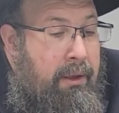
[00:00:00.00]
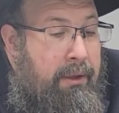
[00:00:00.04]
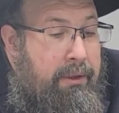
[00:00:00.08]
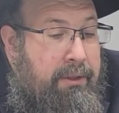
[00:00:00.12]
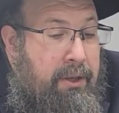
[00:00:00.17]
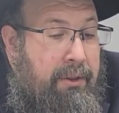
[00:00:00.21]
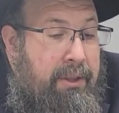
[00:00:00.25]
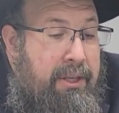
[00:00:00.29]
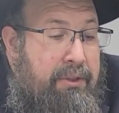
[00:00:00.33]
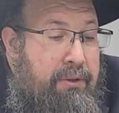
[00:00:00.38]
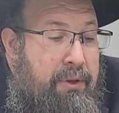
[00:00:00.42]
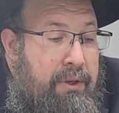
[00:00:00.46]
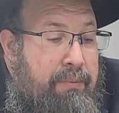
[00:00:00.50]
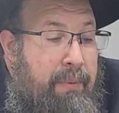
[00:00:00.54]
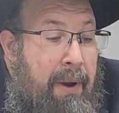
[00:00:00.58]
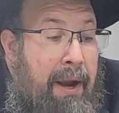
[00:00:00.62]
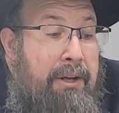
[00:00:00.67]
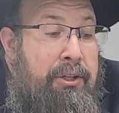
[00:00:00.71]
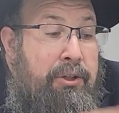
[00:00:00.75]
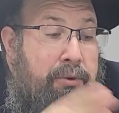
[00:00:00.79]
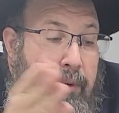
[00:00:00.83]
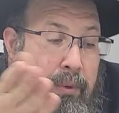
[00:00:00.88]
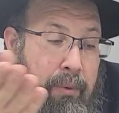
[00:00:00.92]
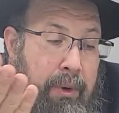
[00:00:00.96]
So this week's
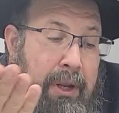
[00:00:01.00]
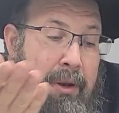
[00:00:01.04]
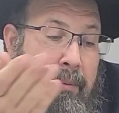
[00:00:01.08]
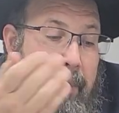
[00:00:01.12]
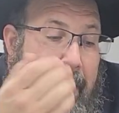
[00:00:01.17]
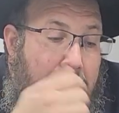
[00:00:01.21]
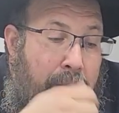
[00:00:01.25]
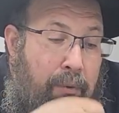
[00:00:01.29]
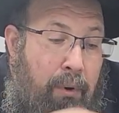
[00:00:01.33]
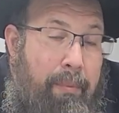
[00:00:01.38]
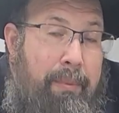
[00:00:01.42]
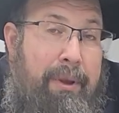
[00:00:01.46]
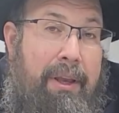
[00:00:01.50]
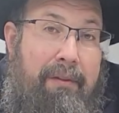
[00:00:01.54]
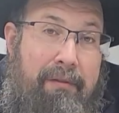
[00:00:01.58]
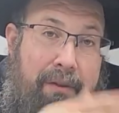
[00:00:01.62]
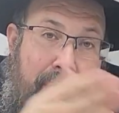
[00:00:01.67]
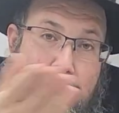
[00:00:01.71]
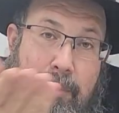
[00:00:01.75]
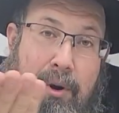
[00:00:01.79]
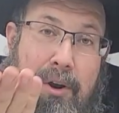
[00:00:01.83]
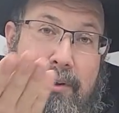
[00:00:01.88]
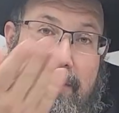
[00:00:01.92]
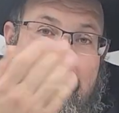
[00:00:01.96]
parsha we read about a woman
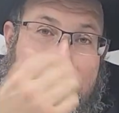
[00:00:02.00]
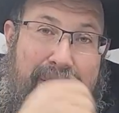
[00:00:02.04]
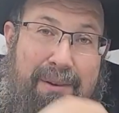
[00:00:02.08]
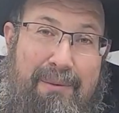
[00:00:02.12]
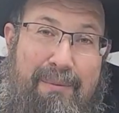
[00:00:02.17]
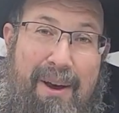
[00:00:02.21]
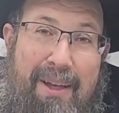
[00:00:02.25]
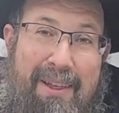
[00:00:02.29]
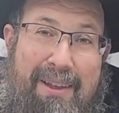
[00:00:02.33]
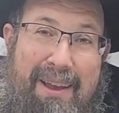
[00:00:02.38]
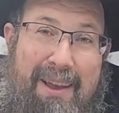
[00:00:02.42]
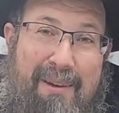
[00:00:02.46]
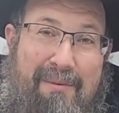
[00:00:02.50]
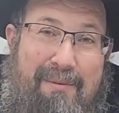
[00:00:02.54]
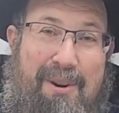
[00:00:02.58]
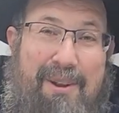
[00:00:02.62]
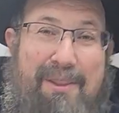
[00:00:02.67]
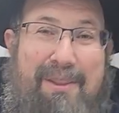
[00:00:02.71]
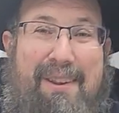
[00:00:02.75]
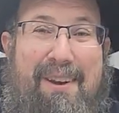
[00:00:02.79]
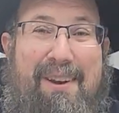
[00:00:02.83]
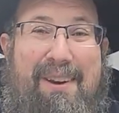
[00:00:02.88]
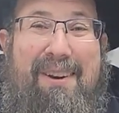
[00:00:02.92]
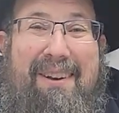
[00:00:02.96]
giving birth. Your mother gave
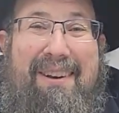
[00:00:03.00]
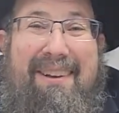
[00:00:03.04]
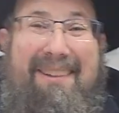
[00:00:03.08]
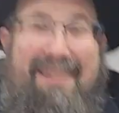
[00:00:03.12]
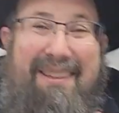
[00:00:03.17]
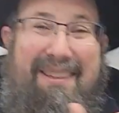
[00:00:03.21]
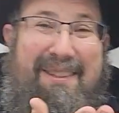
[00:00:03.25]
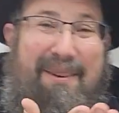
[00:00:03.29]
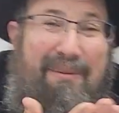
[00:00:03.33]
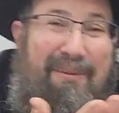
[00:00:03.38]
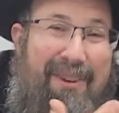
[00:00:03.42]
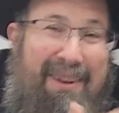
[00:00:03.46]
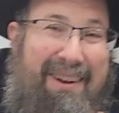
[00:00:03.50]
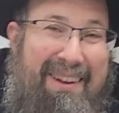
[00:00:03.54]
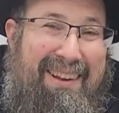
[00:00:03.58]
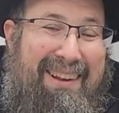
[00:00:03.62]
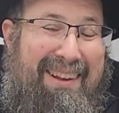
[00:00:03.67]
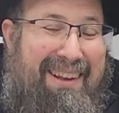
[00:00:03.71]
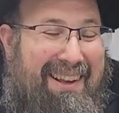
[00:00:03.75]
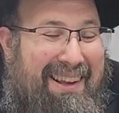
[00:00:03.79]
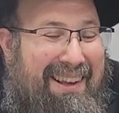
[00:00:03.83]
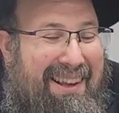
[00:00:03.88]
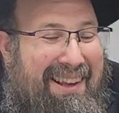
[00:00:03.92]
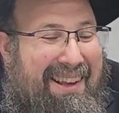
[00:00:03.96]
birth to you,
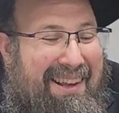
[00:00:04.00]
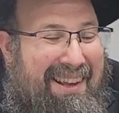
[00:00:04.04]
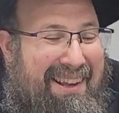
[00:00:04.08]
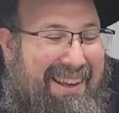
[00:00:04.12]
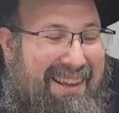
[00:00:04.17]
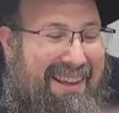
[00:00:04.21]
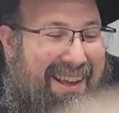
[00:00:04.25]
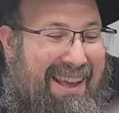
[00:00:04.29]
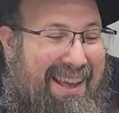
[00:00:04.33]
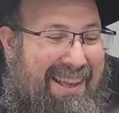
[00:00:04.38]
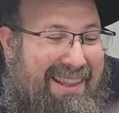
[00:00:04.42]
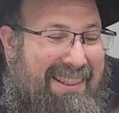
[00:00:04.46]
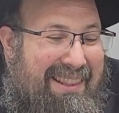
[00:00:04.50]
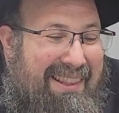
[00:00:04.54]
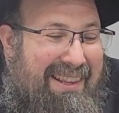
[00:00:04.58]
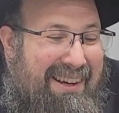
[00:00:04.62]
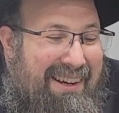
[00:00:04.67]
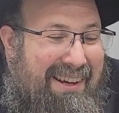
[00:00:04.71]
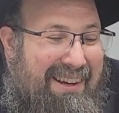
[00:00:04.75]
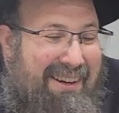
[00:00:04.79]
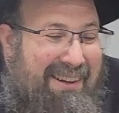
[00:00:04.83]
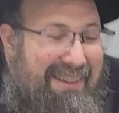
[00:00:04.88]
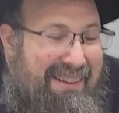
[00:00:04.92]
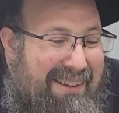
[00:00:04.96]
and
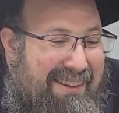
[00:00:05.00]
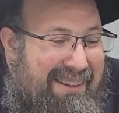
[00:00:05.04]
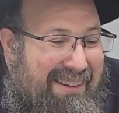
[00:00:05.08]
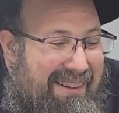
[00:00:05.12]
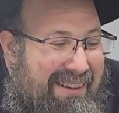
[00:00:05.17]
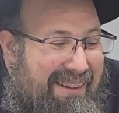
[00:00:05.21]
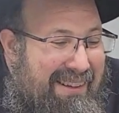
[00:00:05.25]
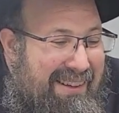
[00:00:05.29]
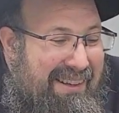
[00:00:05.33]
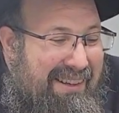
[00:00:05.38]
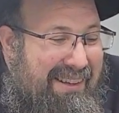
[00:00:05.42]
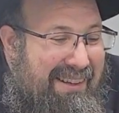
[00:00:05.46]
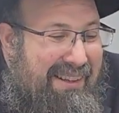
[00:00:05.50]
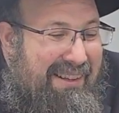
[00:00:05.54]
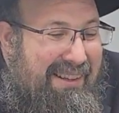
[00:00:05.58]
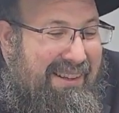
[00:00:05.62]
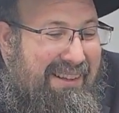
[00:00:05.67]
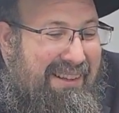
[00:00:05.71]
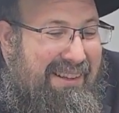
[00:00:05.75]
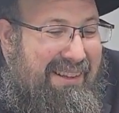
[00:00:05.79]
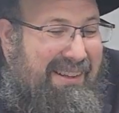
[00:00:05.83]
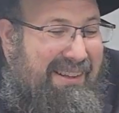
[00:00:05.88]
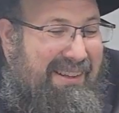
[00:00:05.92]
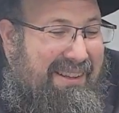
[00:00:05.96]
it
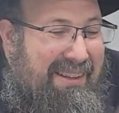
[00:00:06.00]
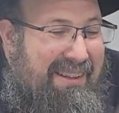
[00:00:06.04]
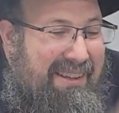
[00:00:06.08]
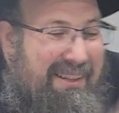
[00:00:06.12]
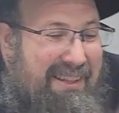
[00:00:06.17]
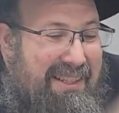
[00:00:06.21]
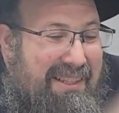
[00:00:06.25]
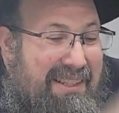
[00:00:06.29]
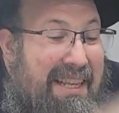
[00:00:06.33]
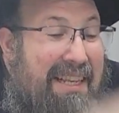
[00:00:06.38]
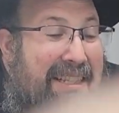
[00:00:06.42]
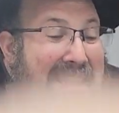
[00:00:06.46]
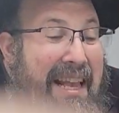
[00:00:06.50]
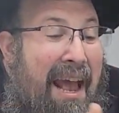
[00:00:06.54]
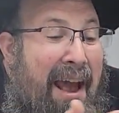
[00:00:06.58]
says